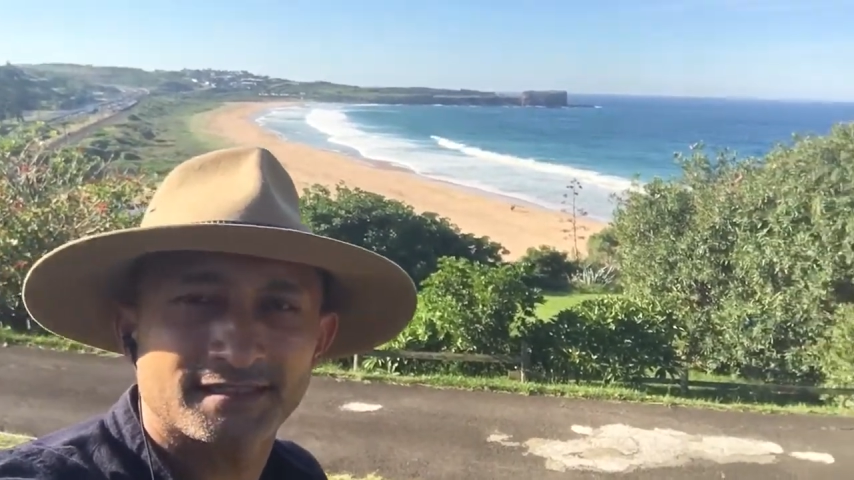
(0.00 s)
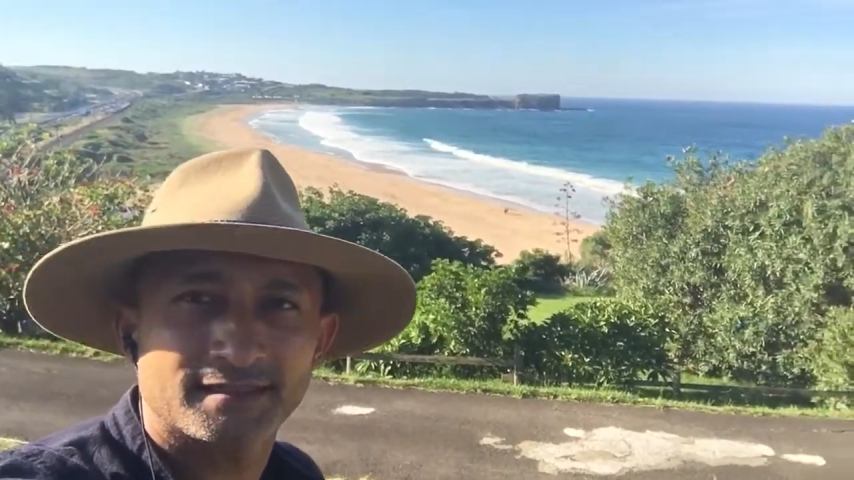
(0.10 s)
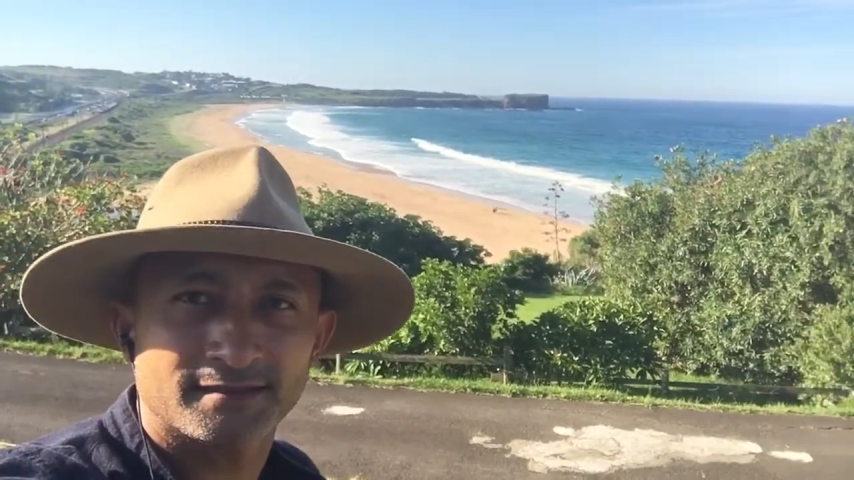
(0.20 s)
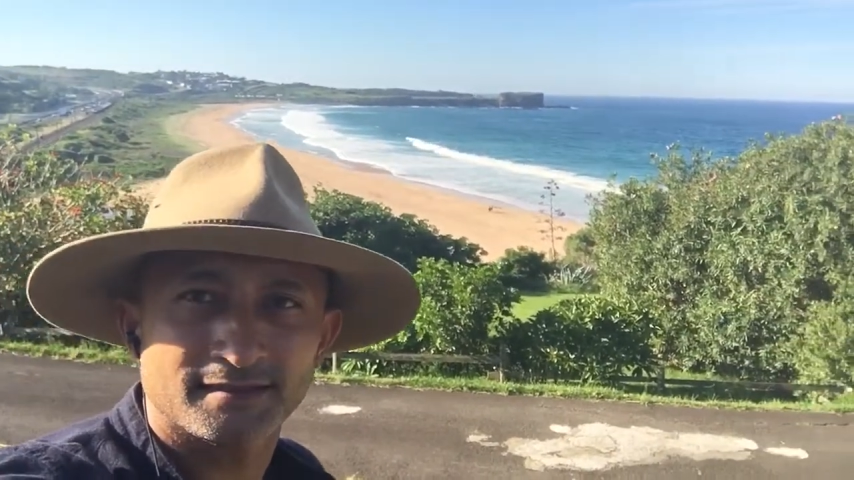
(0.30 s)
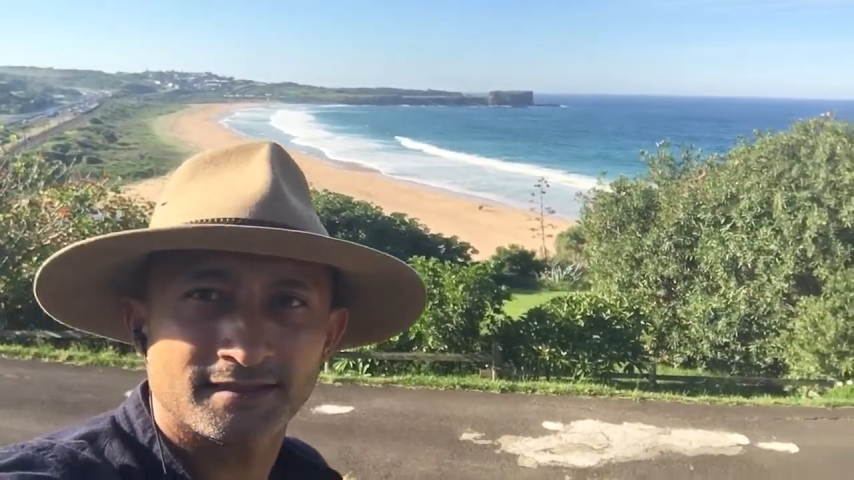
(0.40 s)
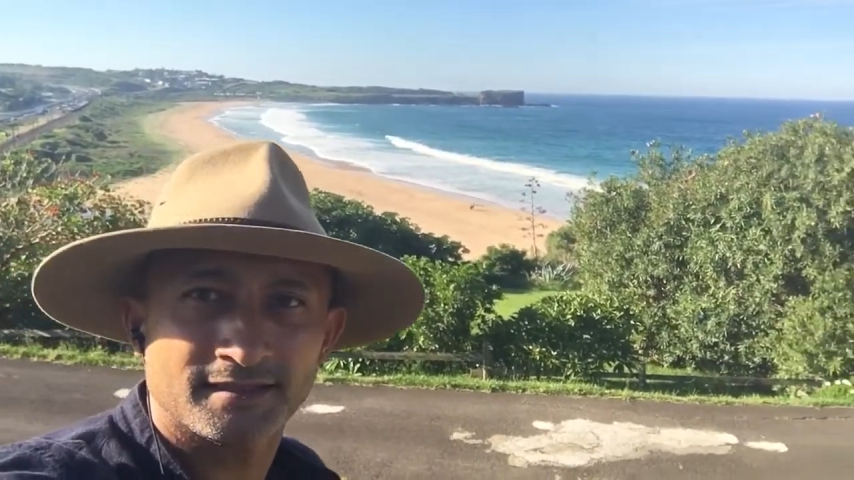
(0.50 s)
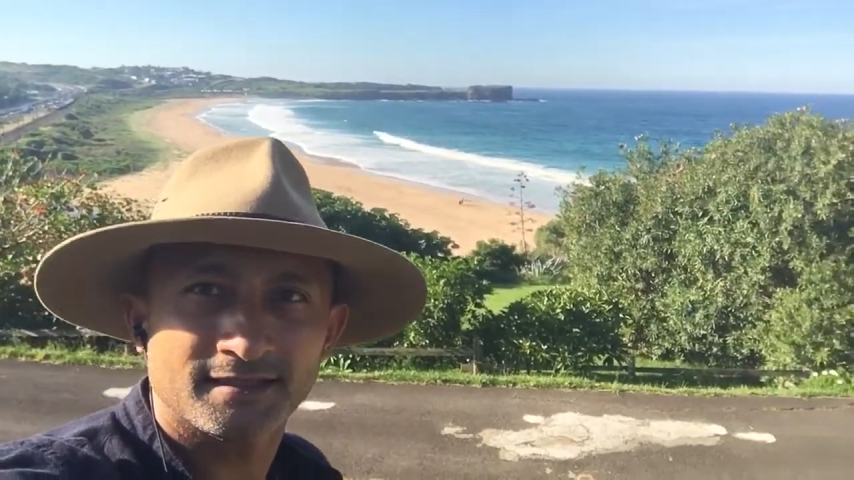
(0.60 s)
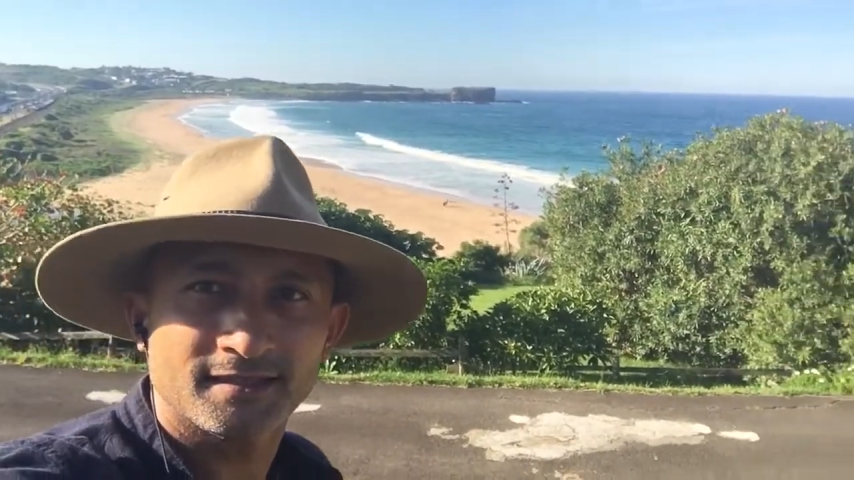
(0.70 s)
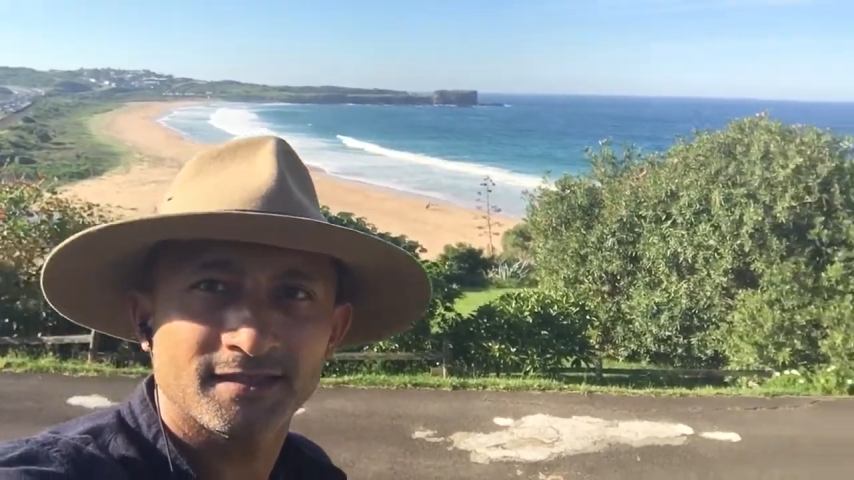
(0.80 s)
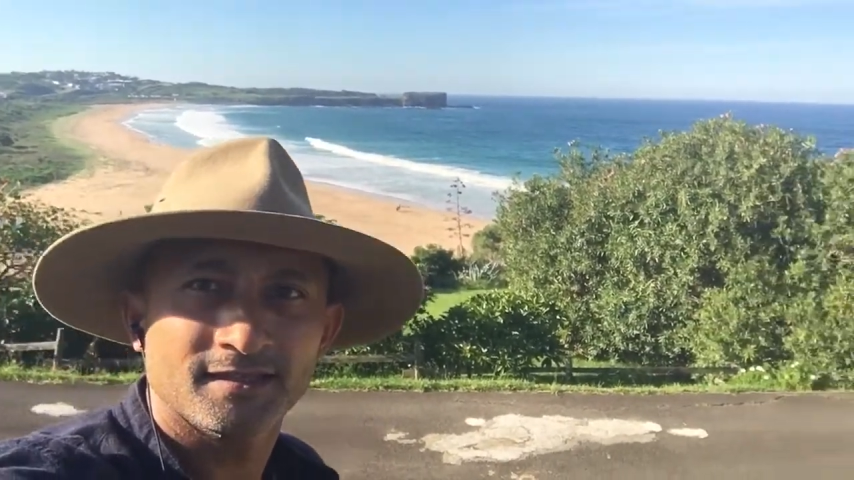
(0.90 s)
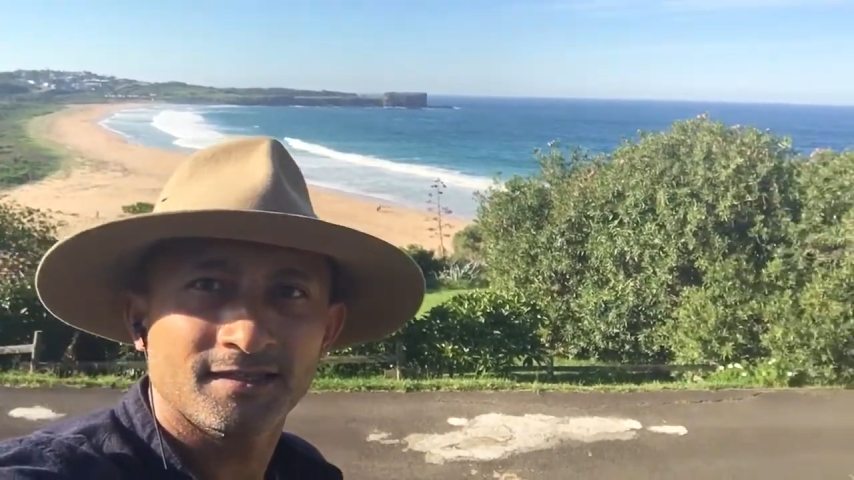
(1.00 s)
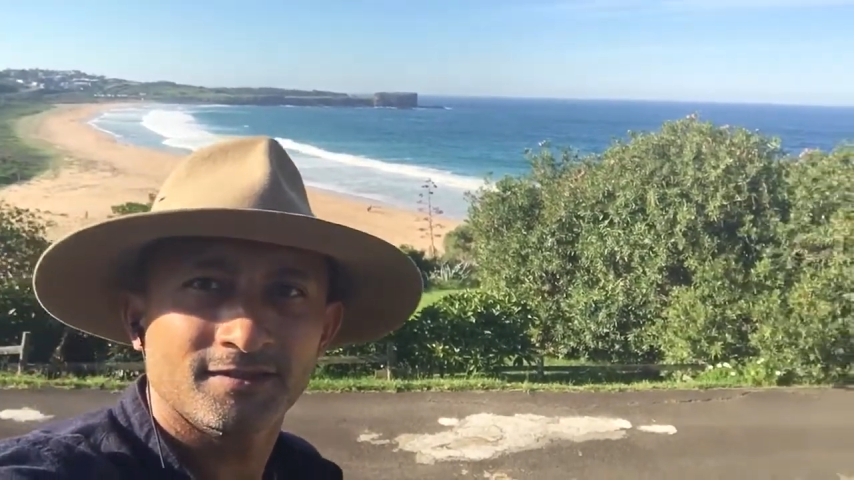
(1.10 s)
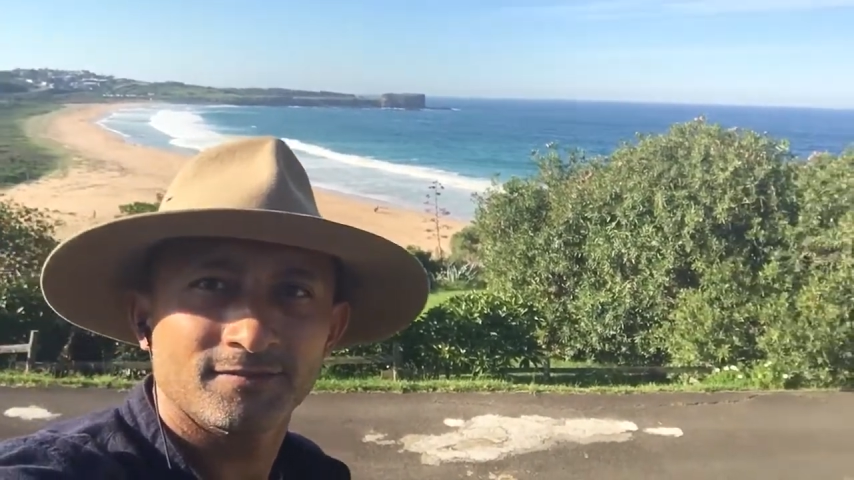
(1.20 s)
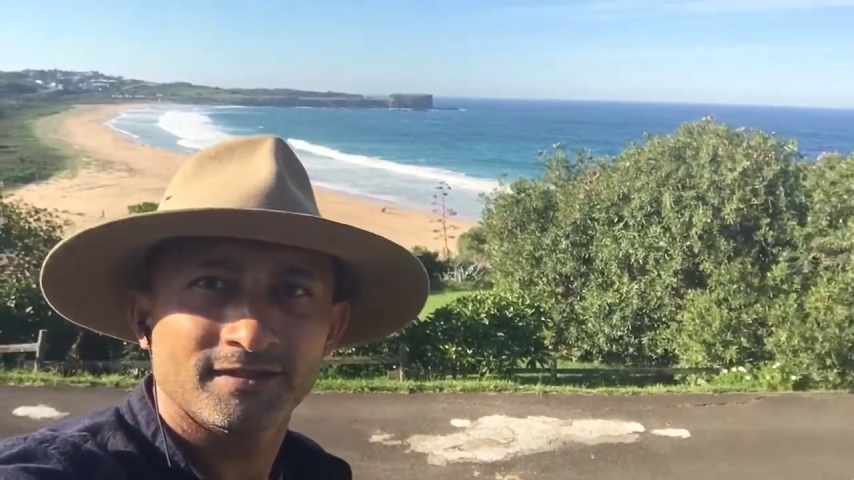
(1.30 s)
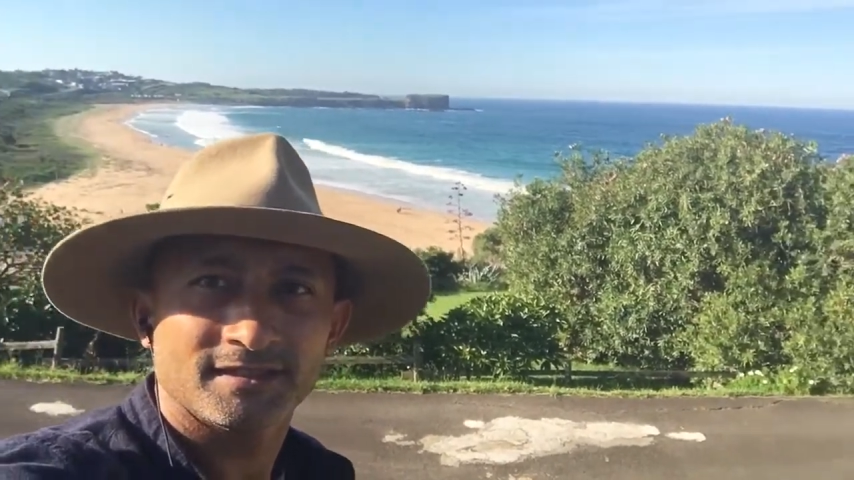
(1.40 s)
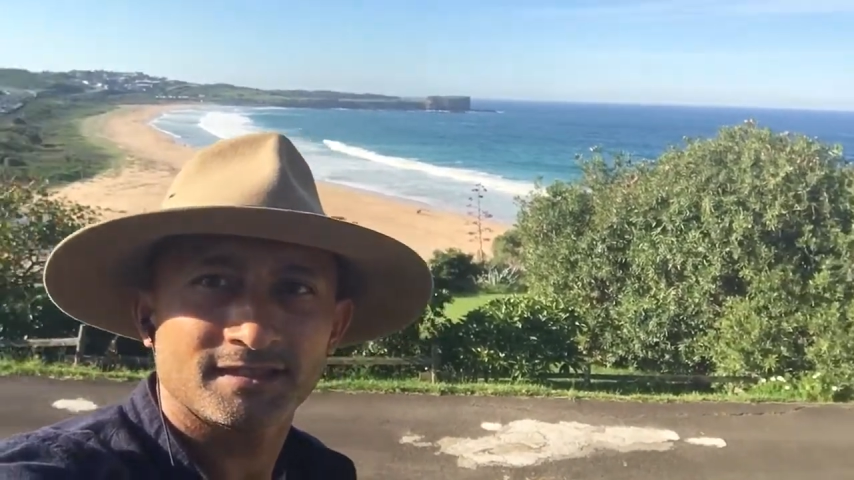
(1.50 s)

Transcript: distancing, we've